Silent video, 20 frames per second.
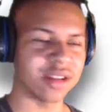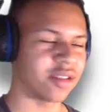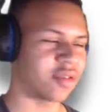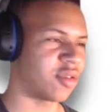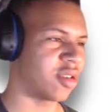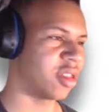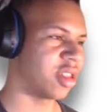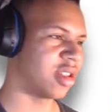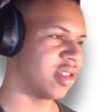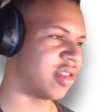
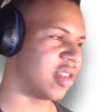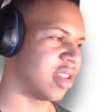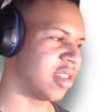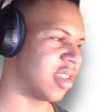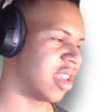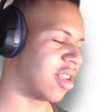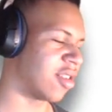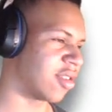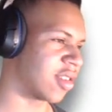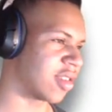Krillin
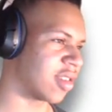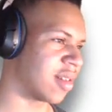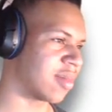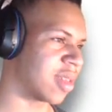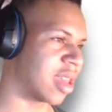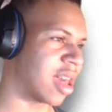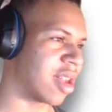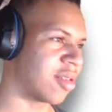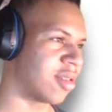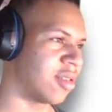GT or
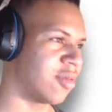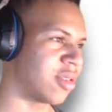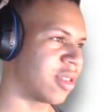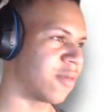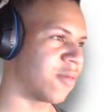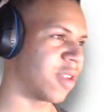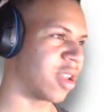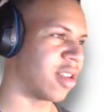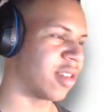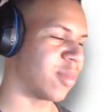something. I don't know what the
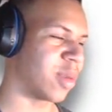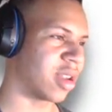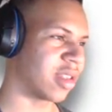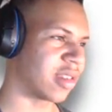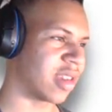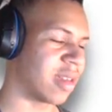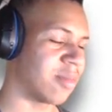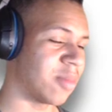freak I was about to say,